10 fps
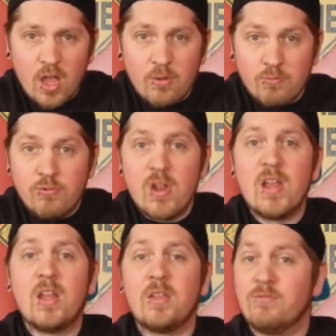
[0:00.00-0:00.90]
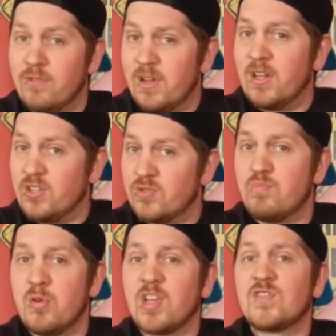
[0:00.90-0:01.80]
It really, really
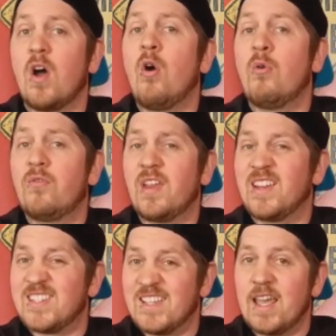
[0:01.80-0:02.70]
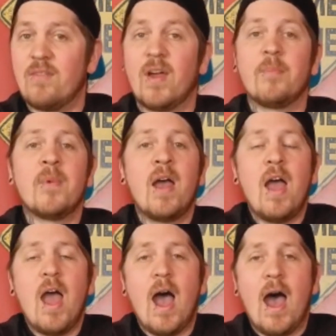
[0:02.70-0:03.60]
just brings the whole thing together.
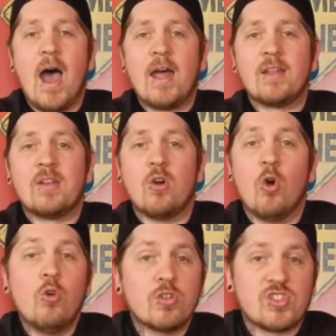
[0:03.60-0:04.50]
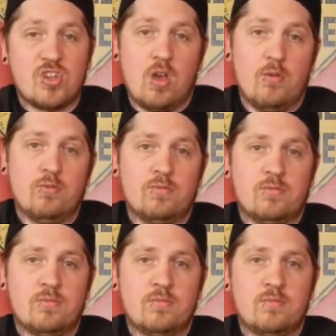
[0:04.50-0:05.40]
And also,
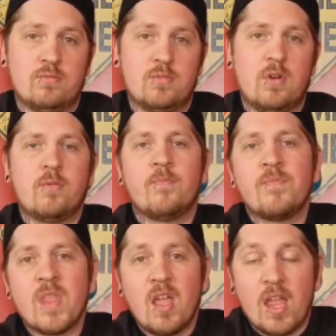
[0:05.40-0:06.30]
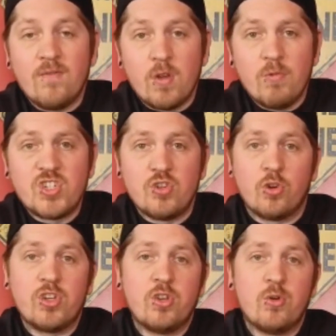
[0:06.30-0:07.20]
in the
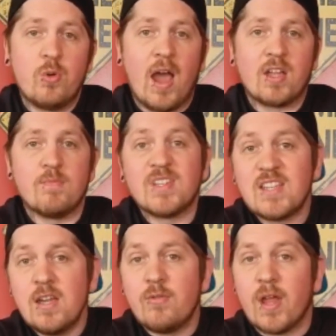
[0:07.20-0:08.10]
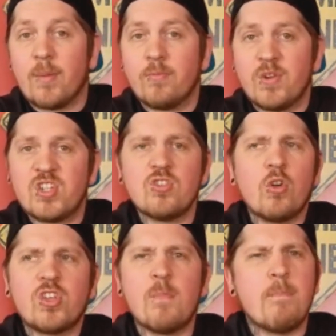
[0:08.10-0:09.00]
original, you had materia, which is
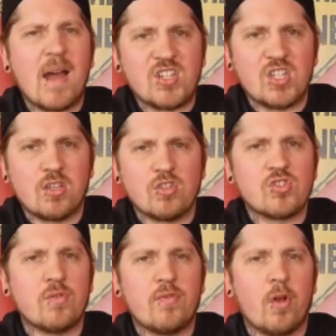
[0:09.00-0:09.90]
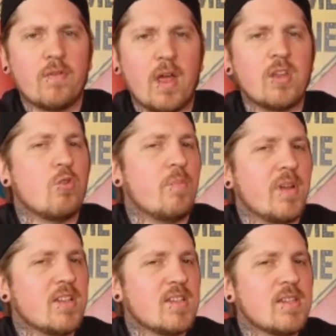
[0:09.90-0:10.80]
like your magic and stuff like that, and your
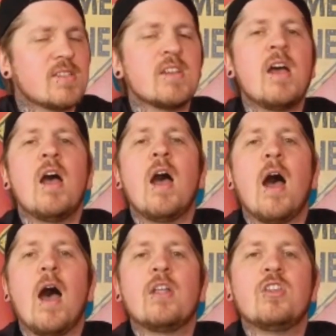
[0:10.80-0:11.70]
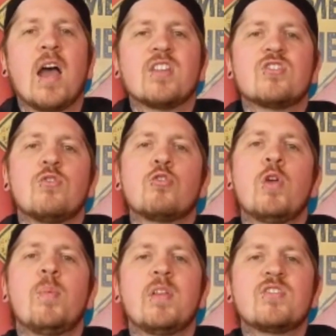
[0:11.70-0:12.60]
abilities, and you had to
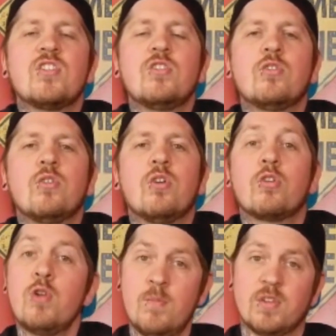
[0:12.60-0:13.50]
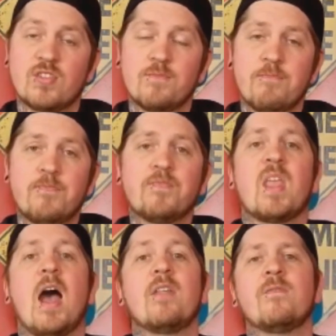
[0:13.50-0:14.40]
equip it to your equipment.
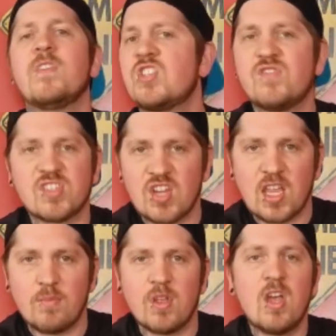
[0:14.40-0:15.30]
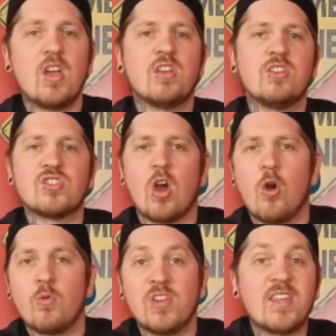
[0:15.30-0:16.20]
And this is the same.
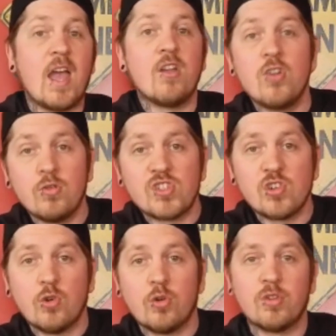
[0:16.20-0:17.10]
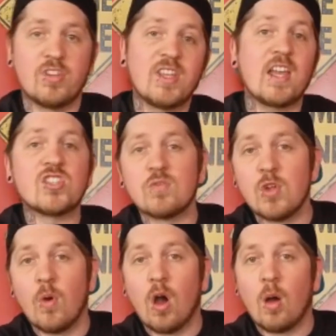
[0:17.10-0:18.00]
So you get a new sword, you get
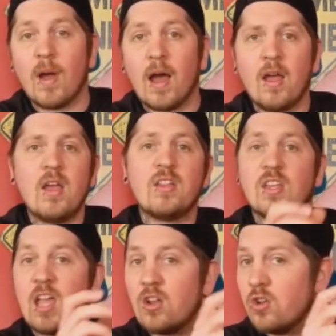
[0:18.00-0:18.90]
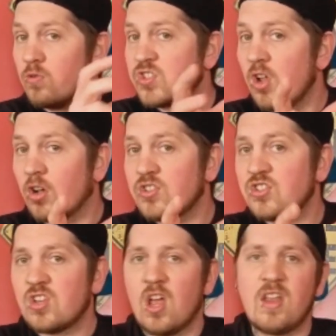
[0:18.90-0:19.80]
some new armor, you get new
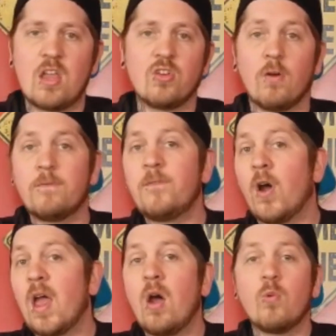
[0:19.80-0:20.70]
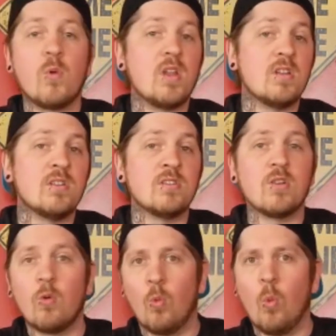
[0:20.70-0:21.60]
slots, and there you got fire,
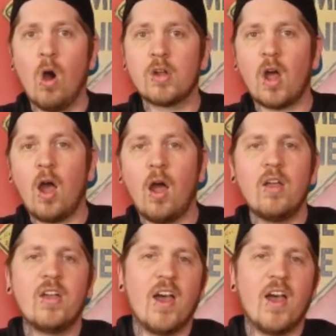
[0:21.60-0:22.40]
wind, water,